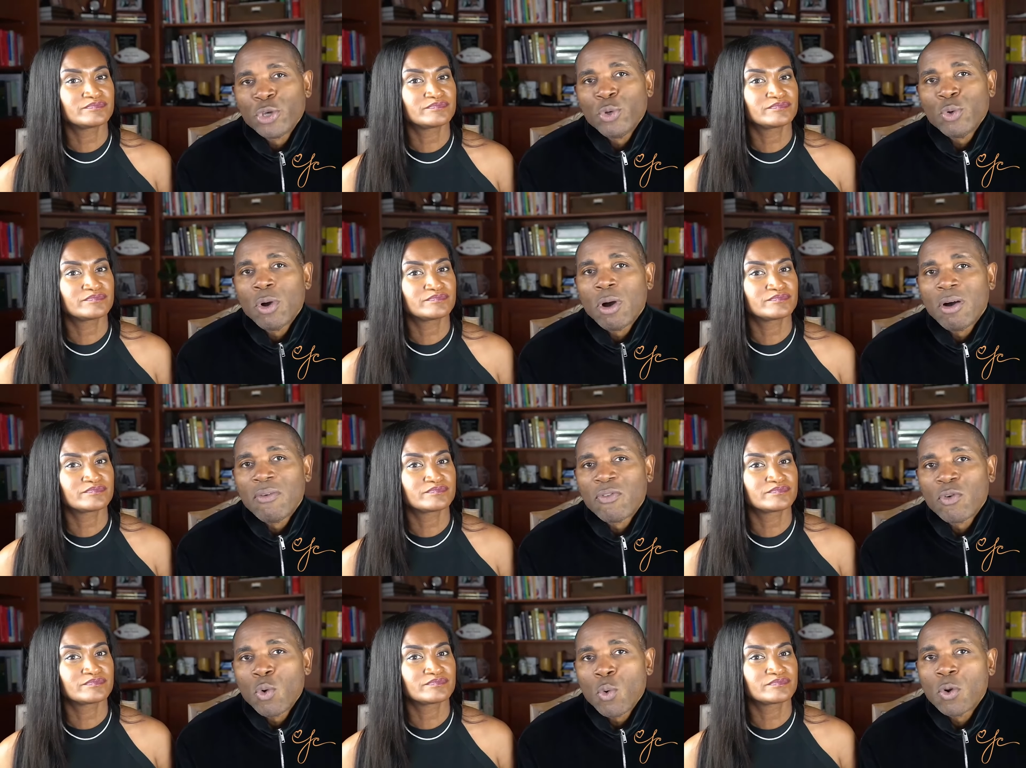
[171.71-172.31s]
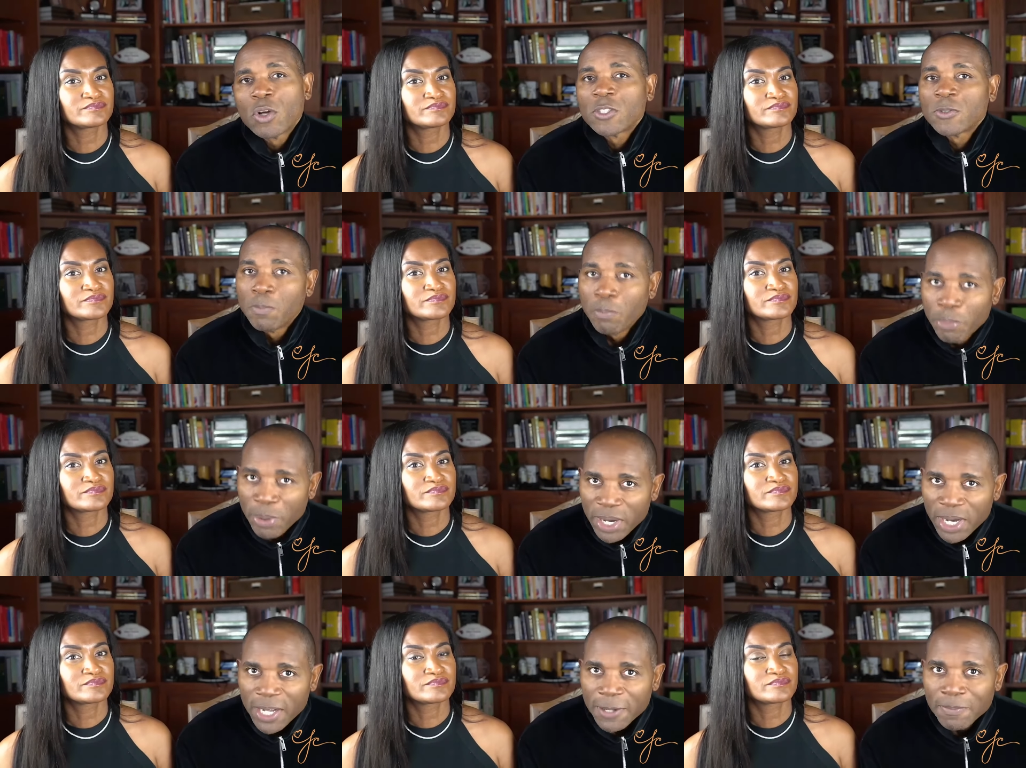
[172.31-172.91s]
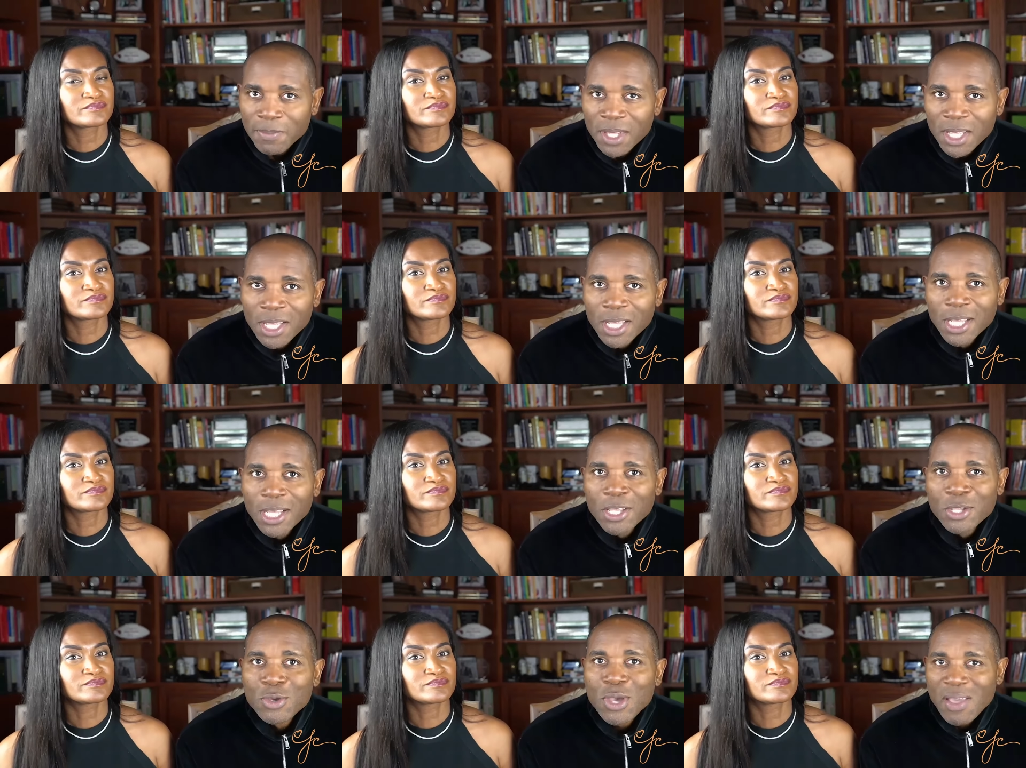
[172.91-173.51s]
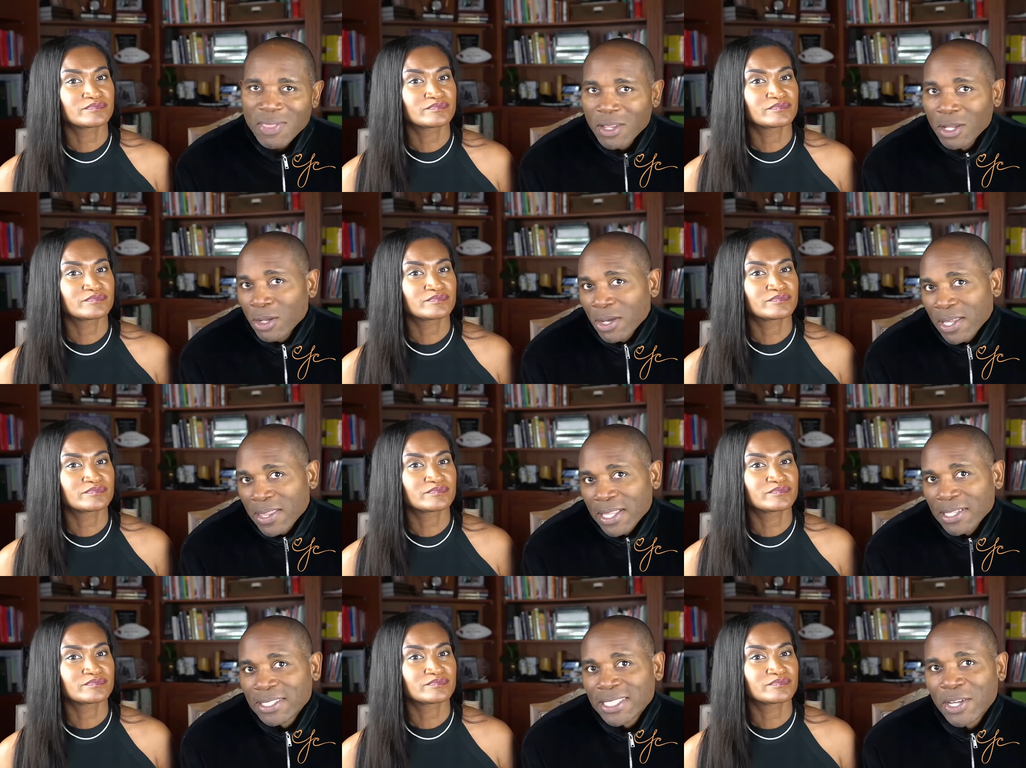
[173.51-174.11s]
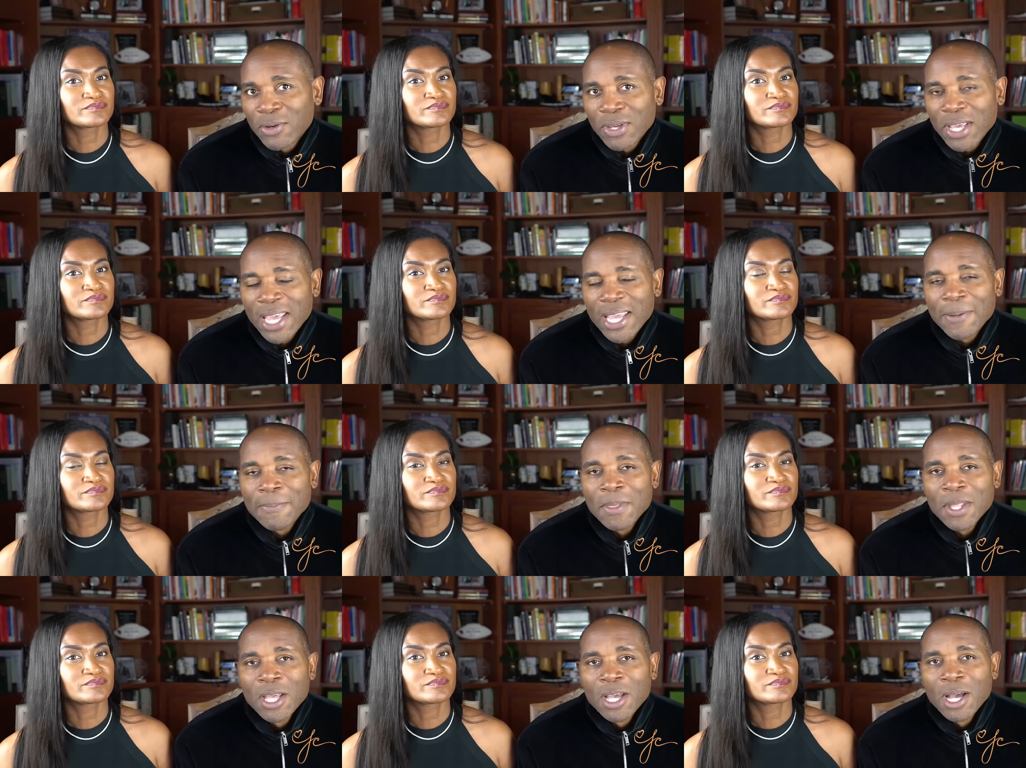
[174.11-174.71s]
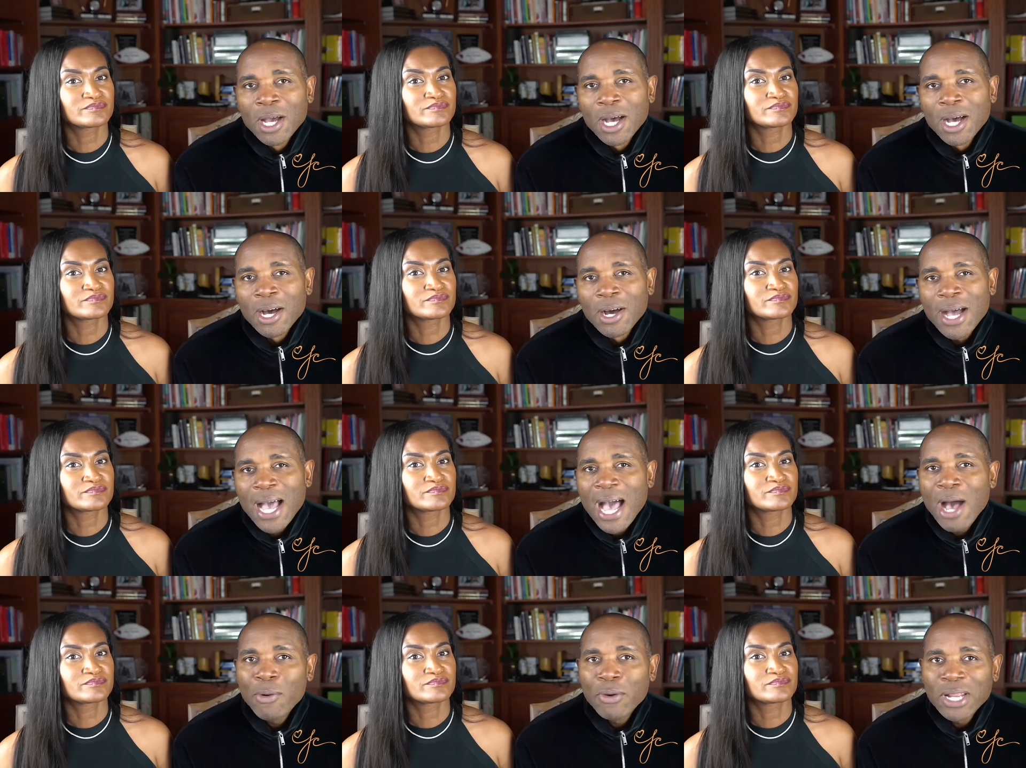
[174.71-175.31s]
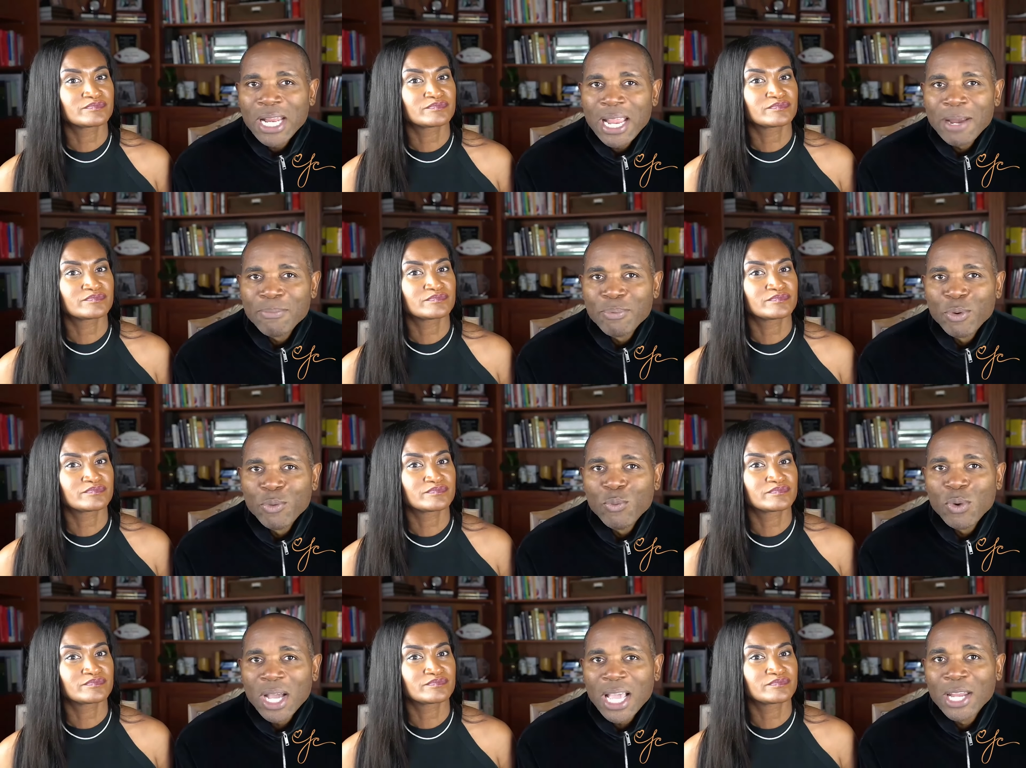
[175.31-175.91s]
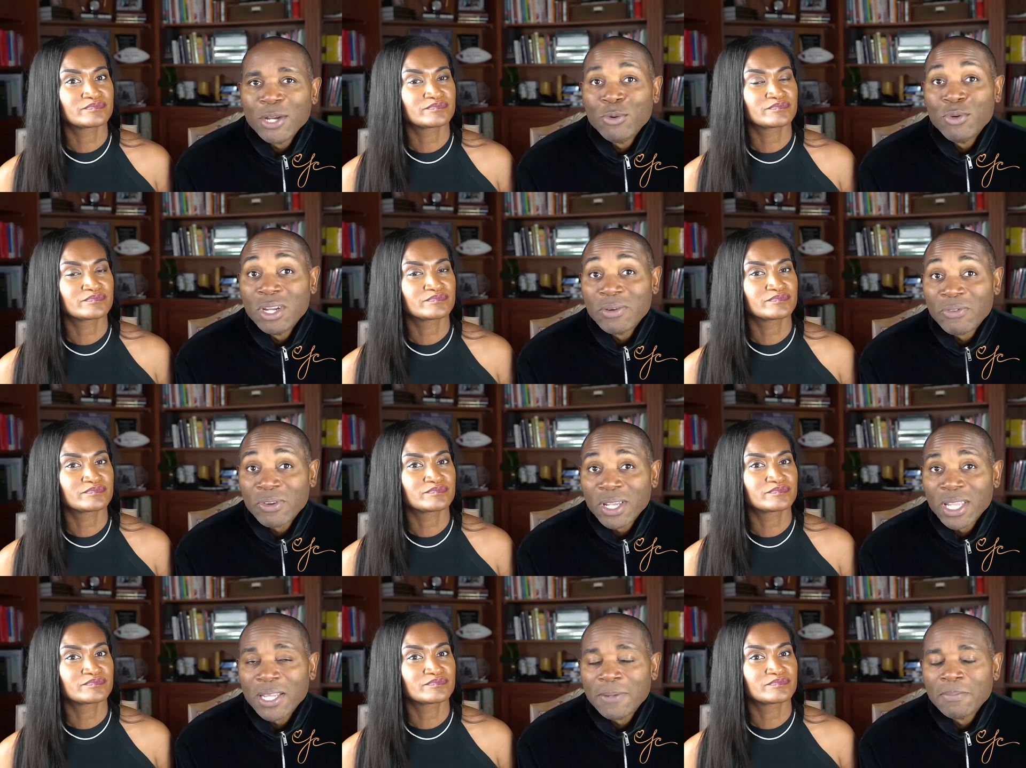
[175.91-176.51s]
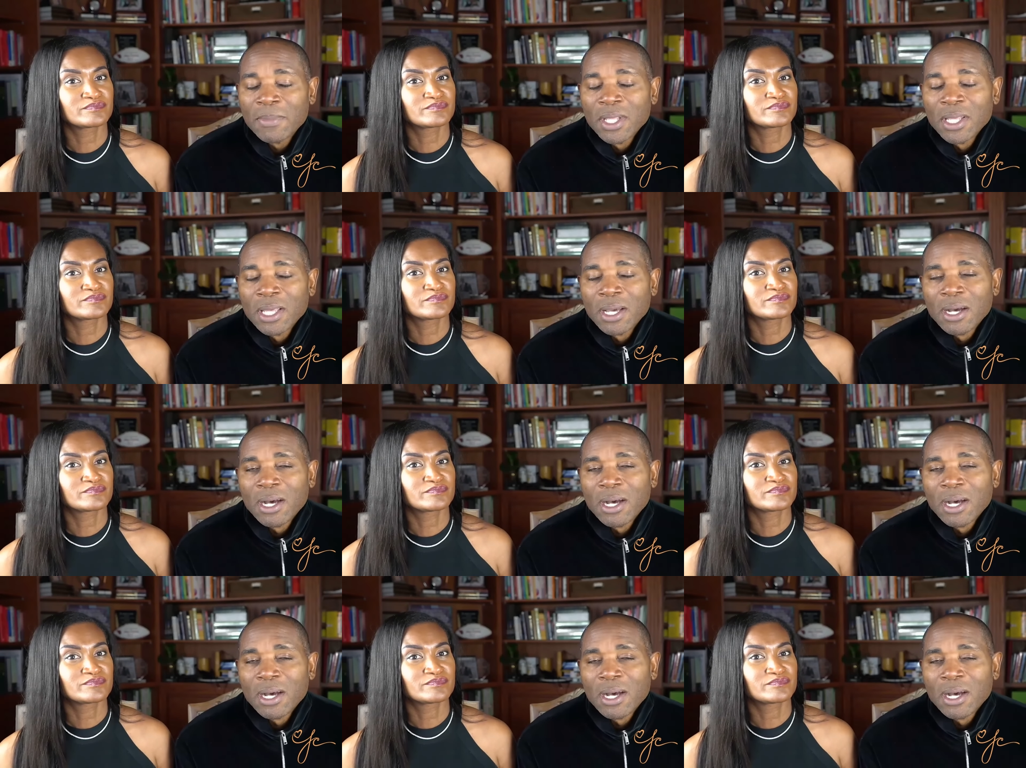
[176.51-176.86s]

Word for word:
Speaker 1: took you off course, but you have to look at it and say, okay, how can I improve? What can I do differently